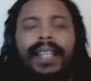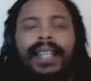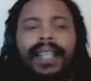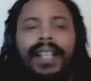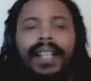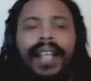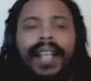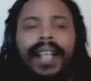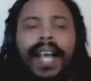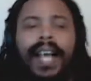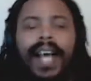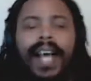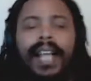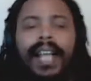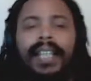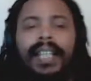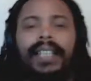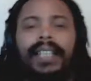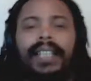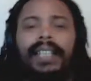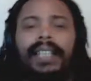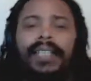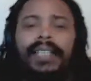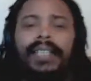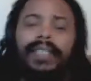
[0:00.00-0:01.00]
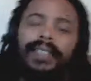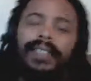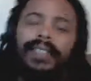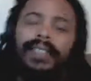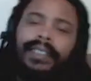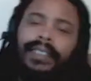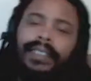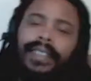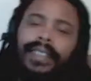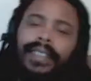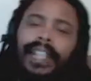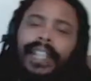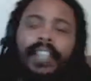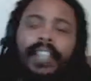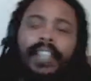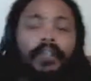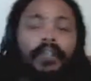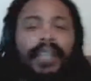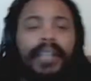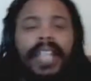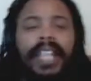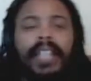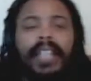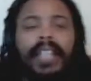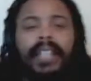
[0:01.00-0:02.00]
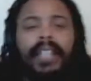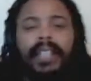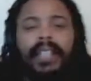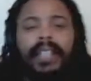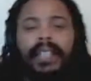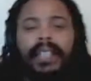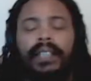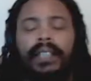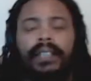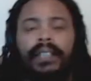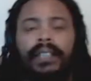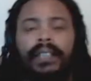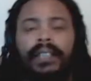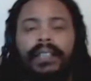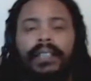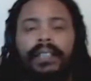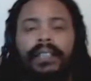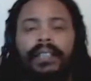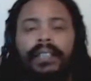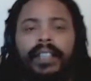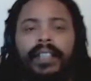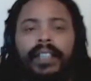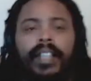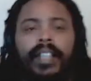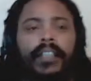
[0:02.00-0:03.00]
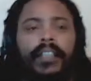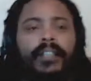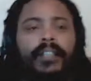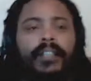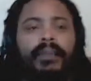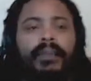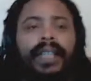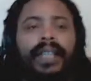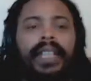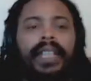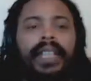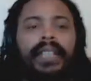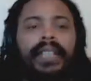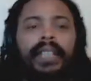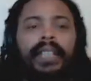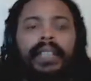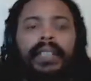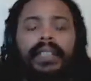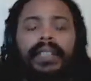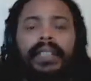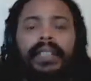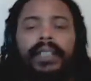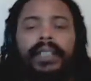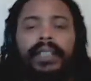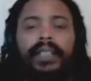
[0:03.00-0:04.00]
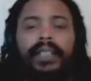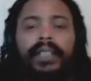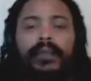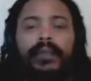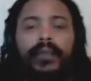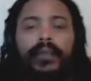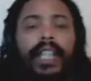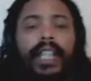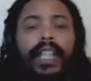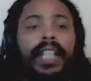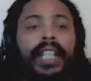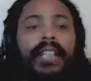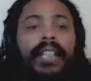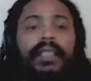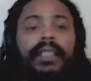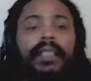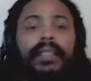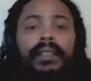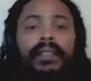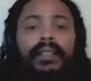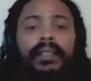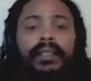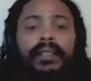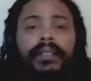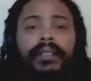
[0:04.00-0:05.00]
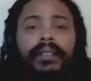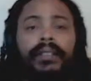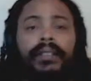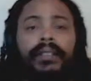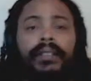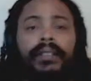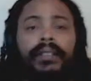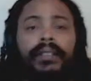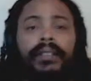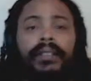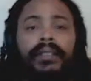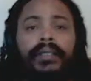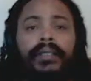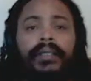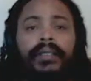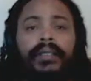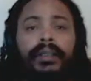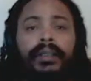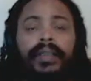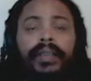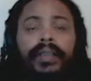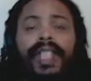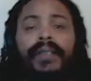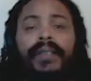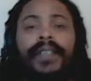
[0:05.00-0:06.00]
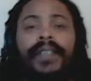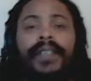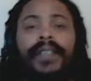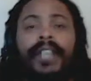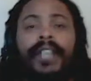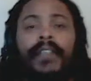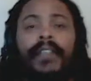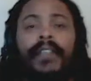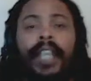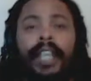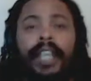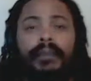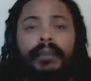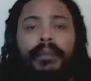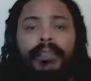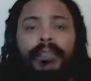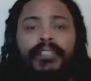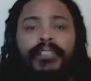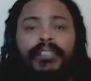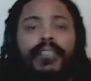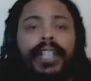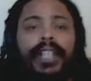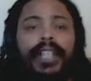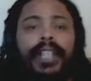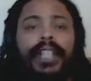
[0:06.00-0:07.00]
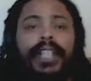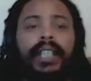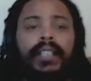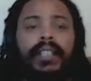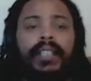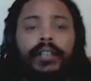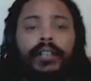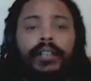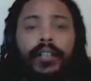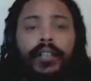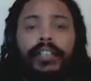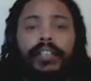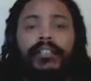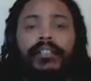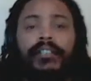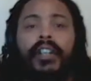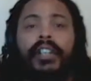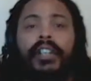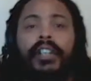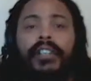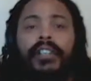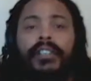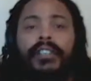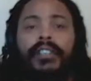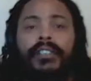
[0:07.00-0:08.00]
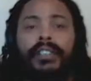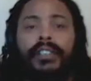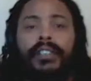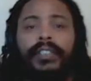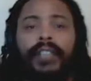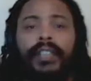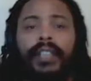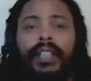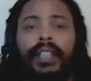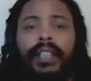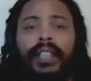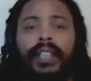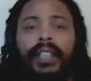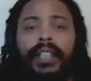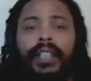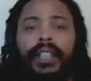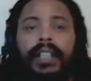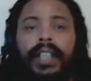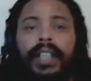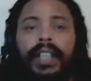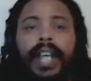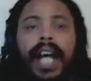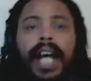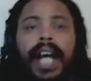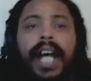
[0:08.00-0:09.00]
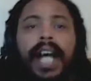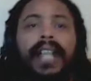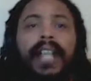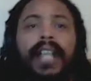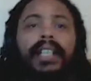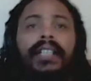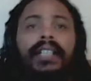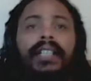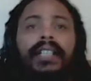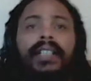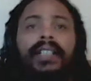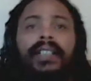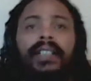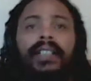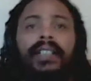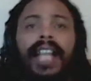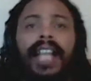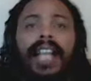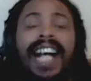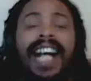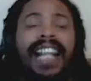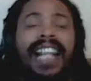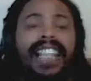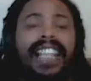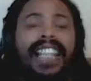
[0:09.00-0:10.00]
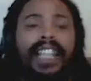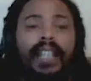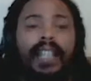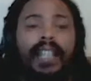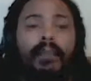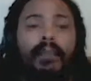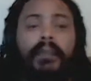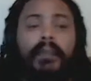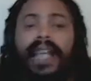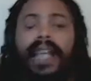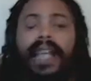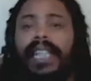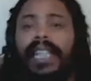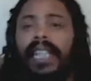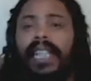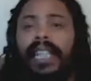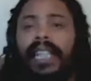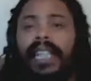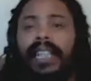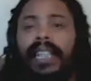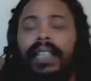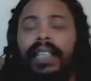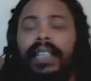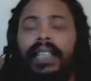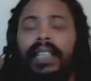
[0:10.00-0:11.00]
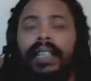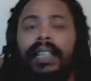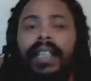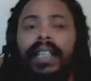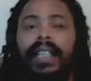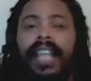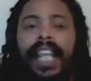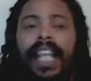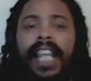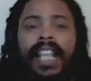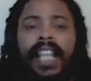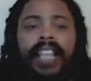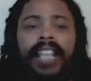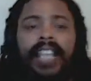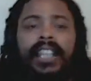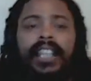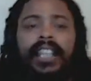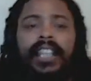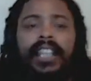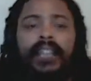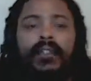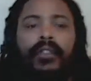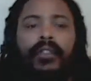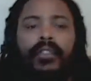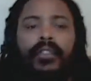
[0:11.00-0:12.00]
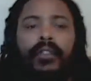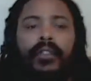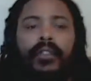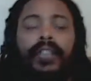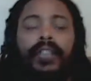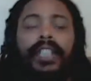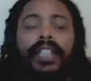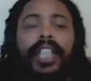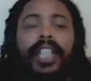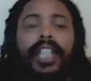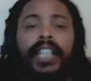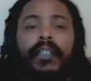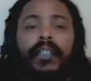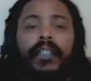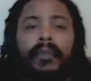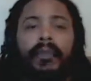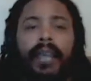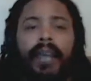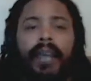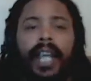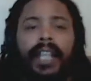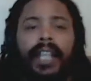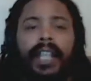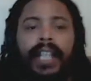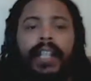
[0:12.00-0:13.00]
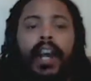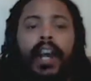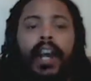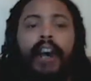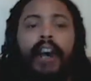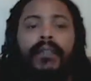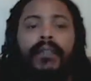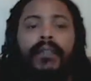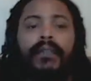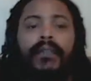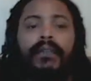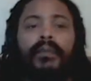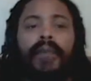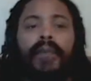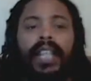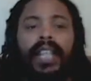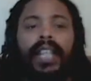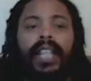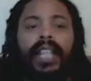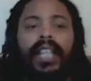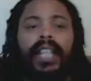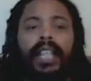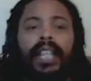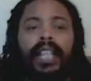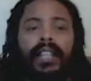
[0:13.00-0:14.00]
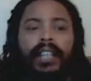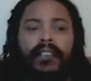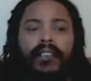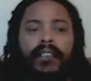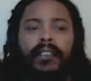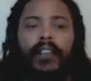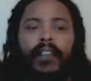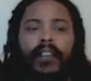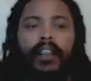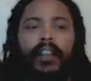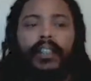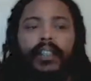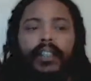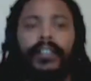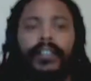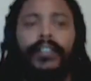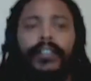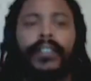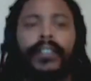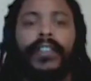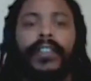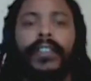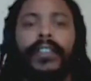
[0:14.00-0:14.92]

Uh, it could be anything. It could be reading playing video games, drinking, doing drugs, uh, hiking, biking, anything you do to take your mind off of being here on Earth.